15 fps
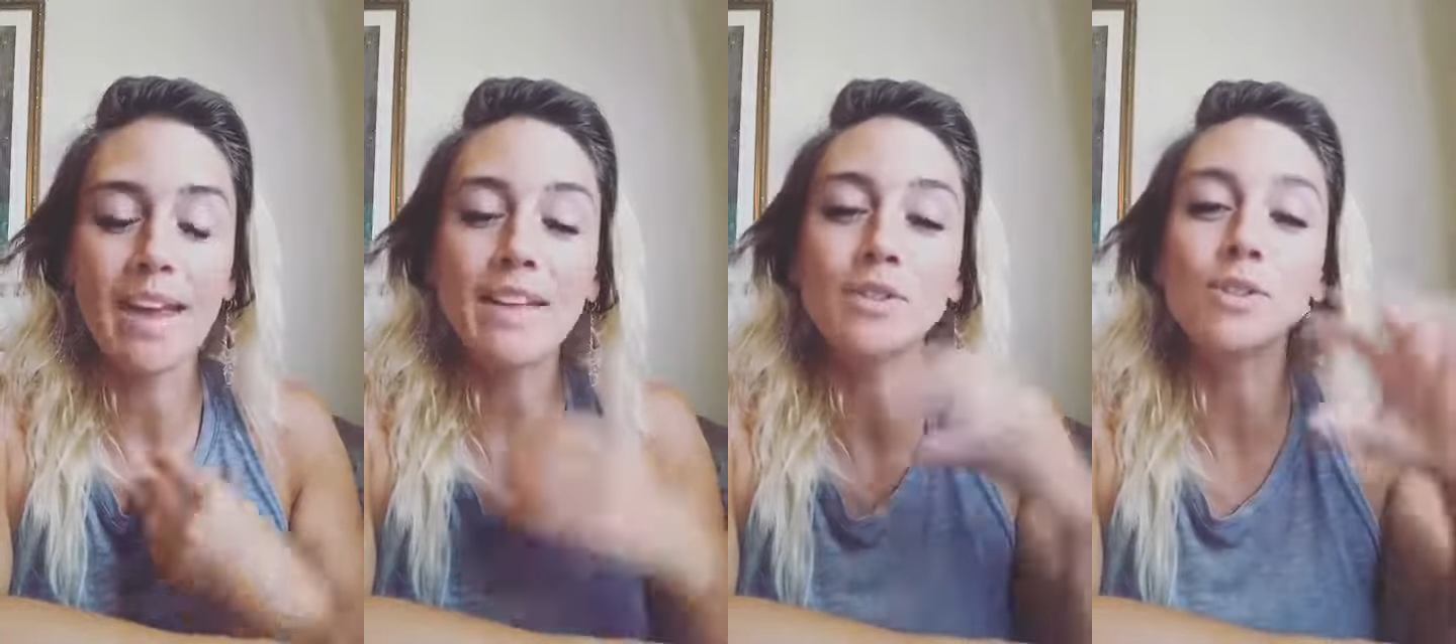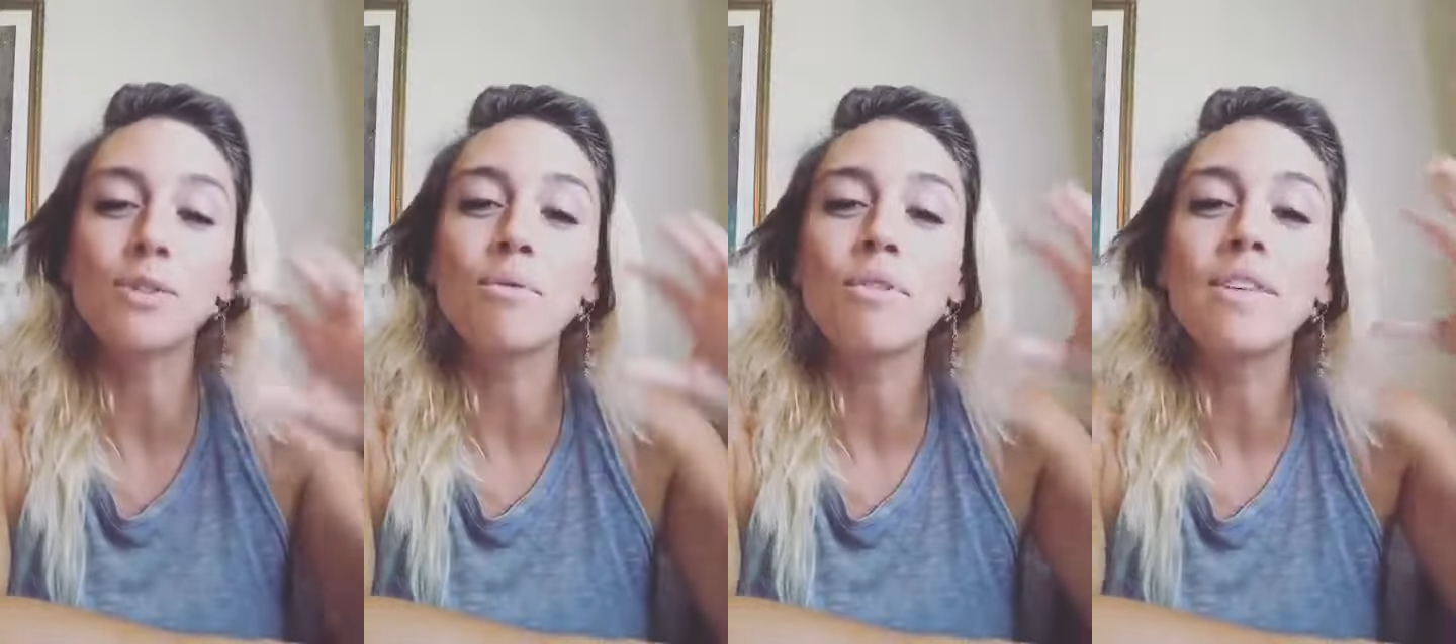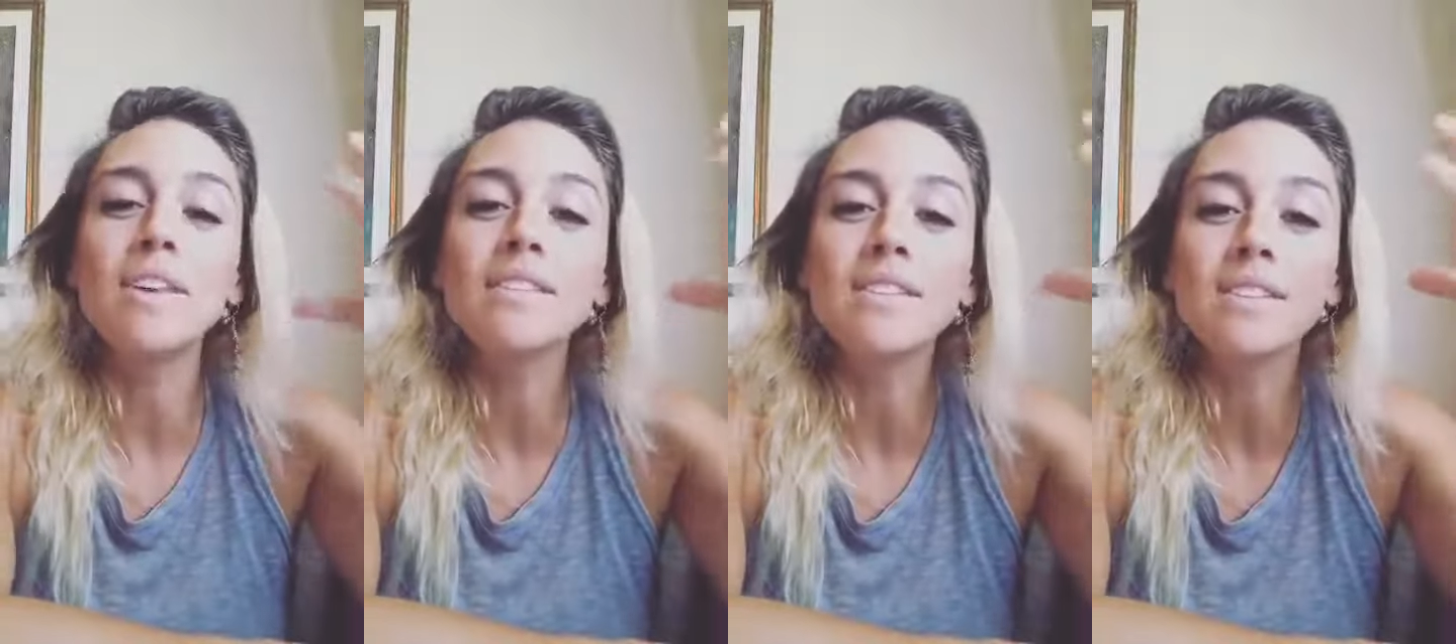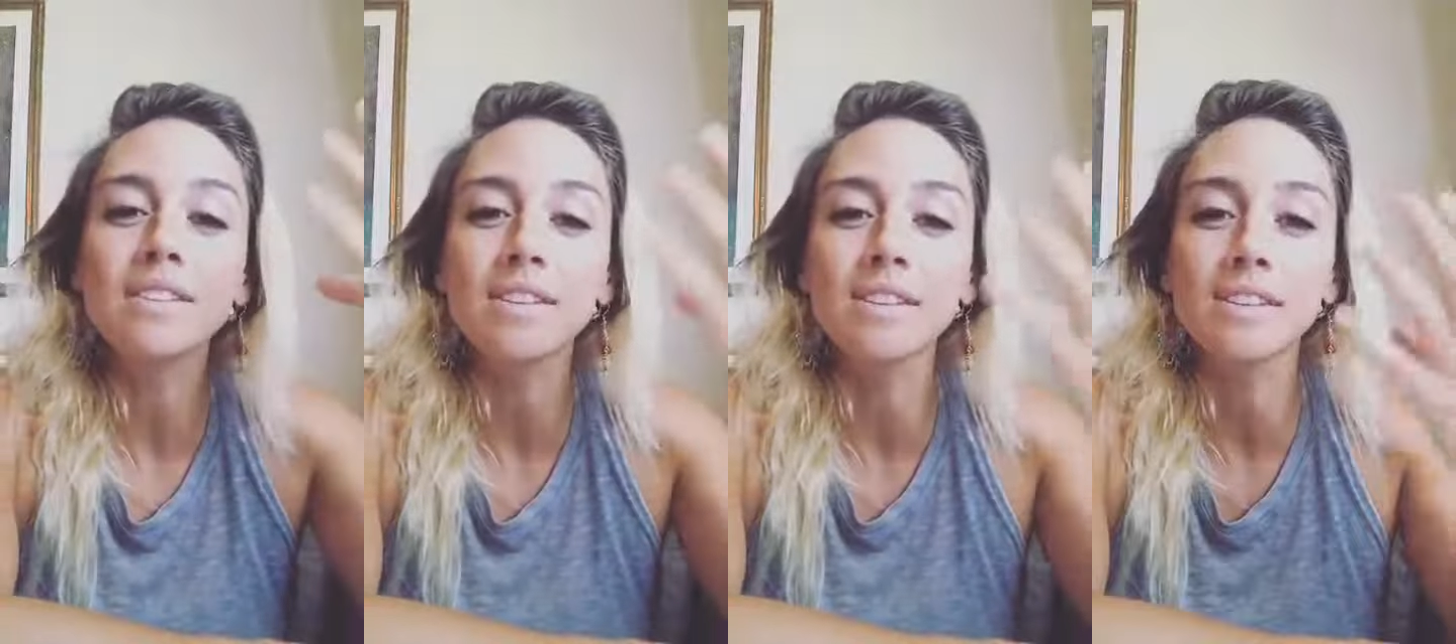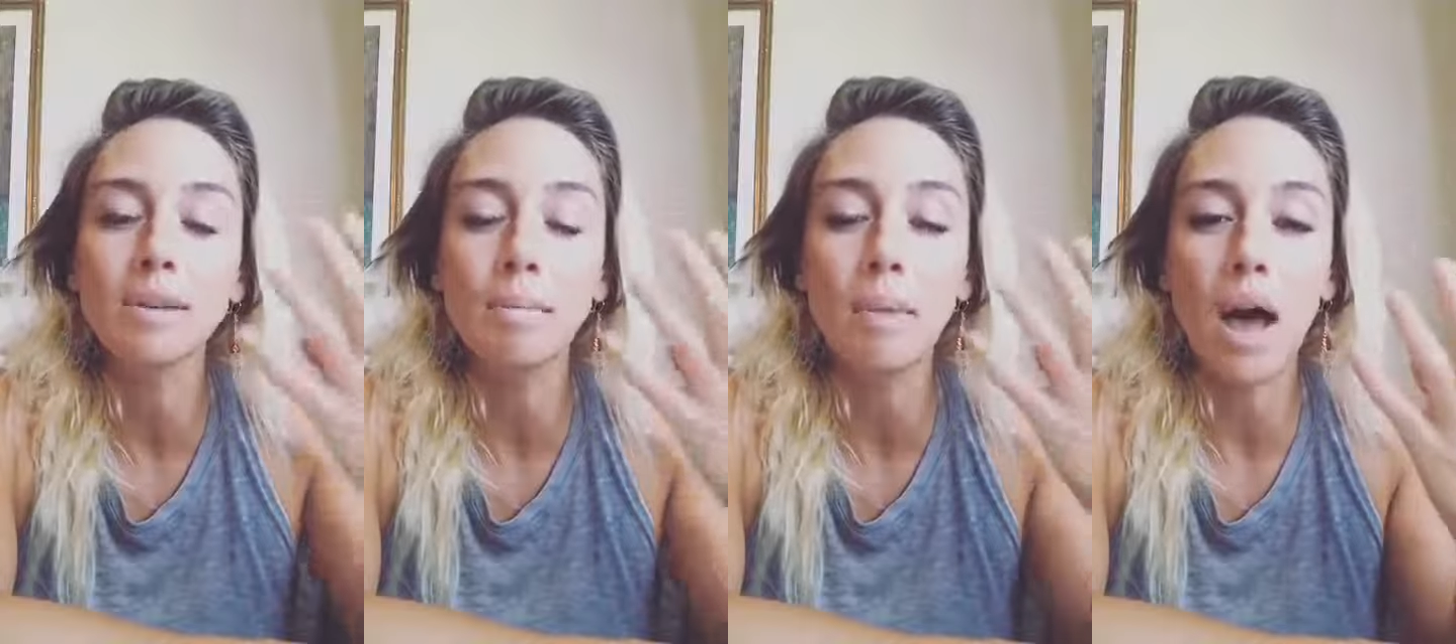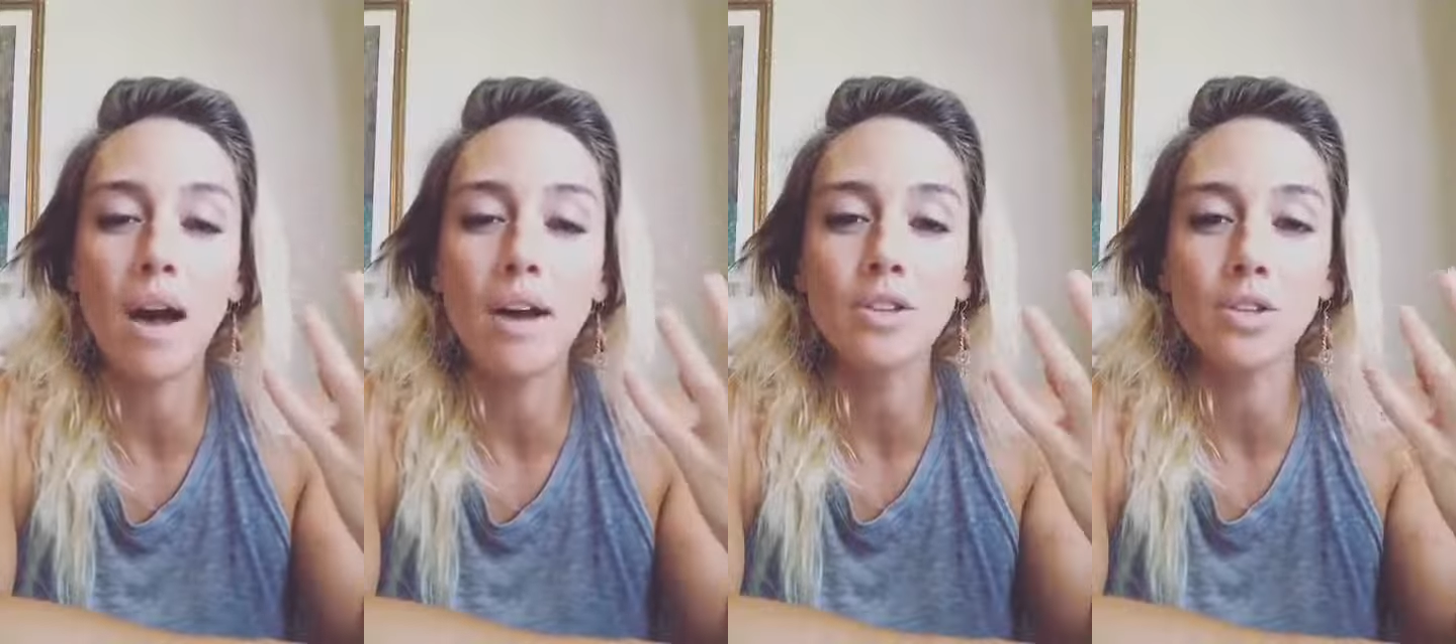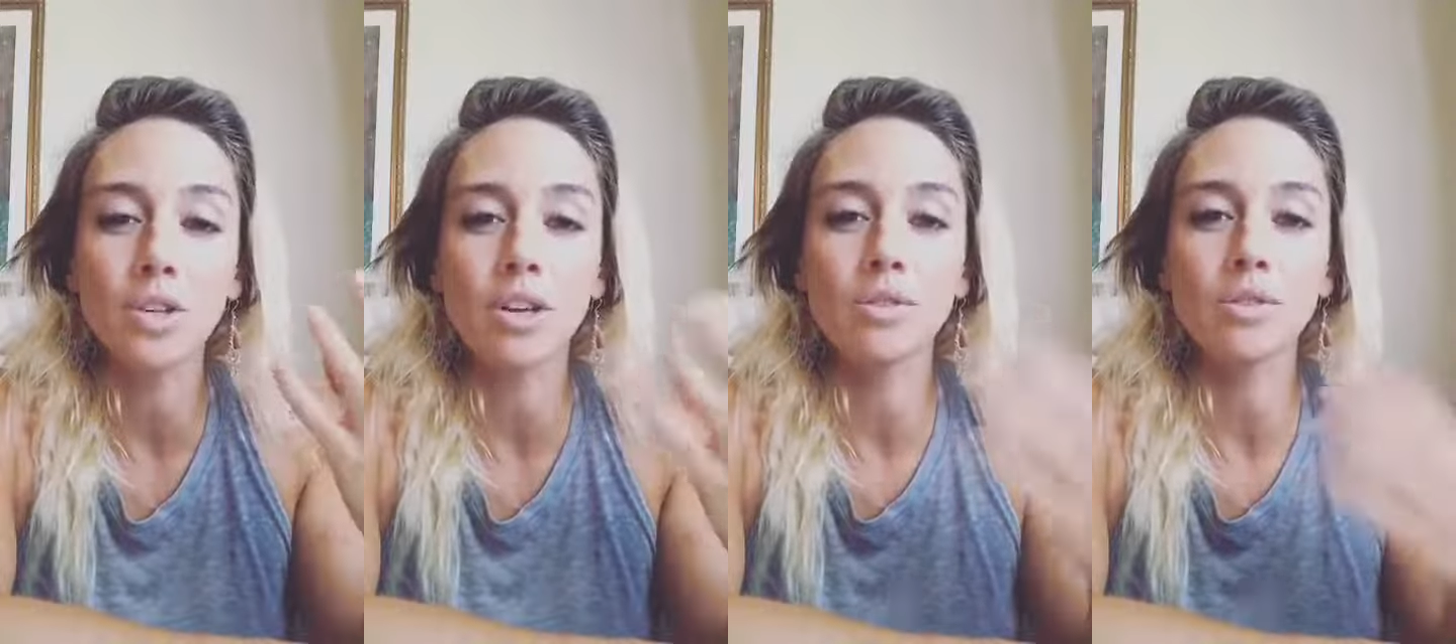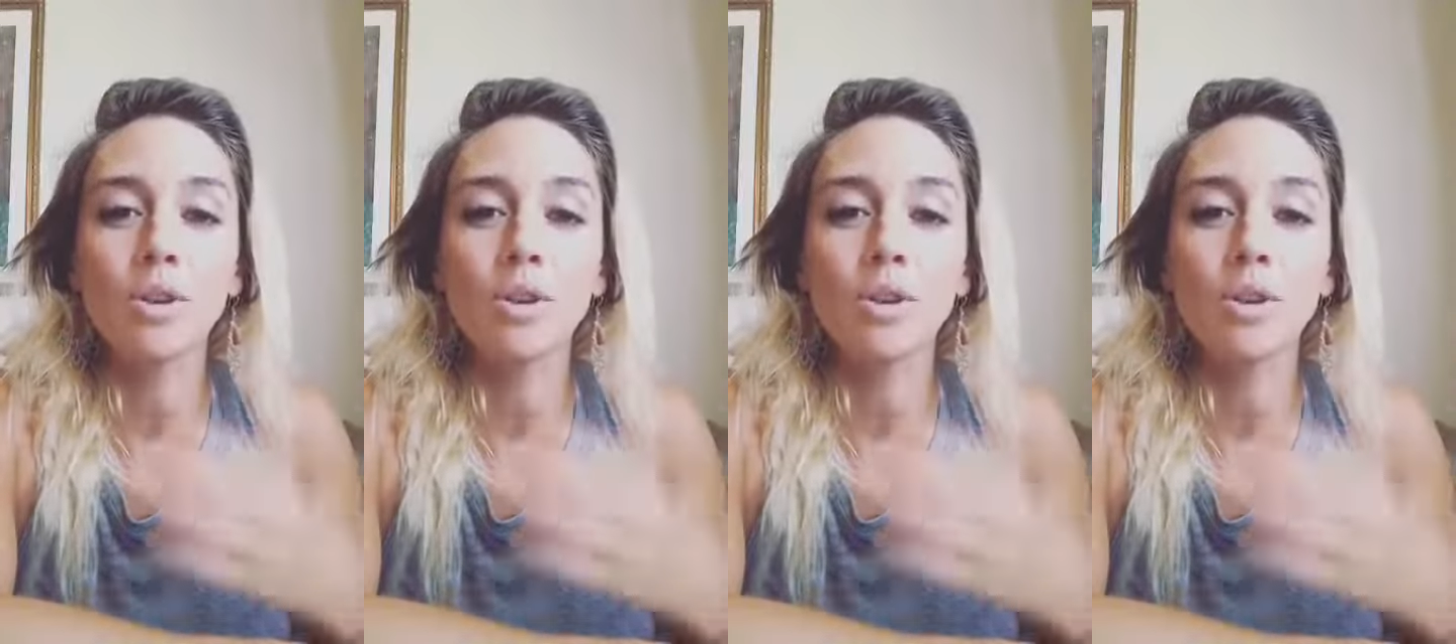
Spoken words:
And so this is the subconscious.